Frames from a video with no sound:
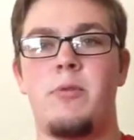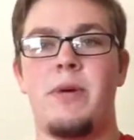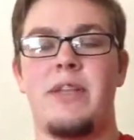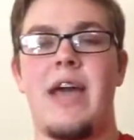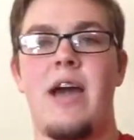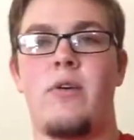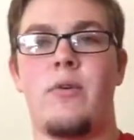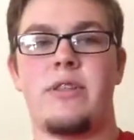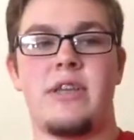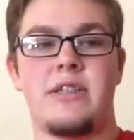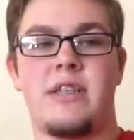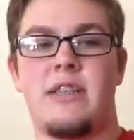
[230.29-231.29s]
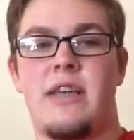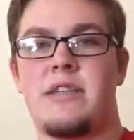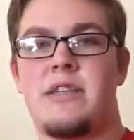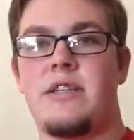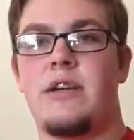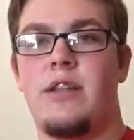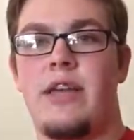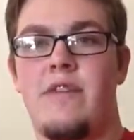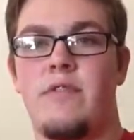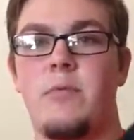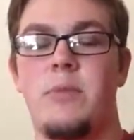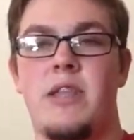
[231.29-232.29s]
but now it doesn't necessarily
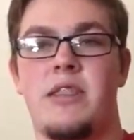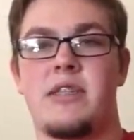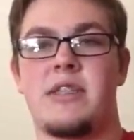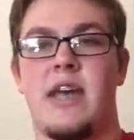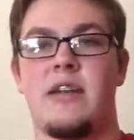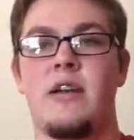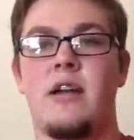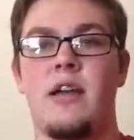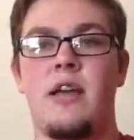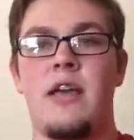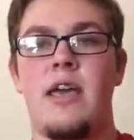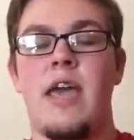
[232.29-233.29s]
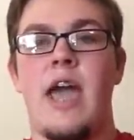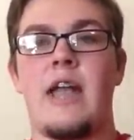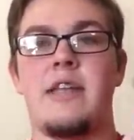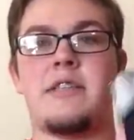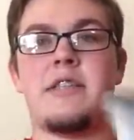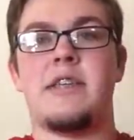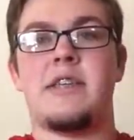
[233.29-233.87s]
have to be in the center and it's the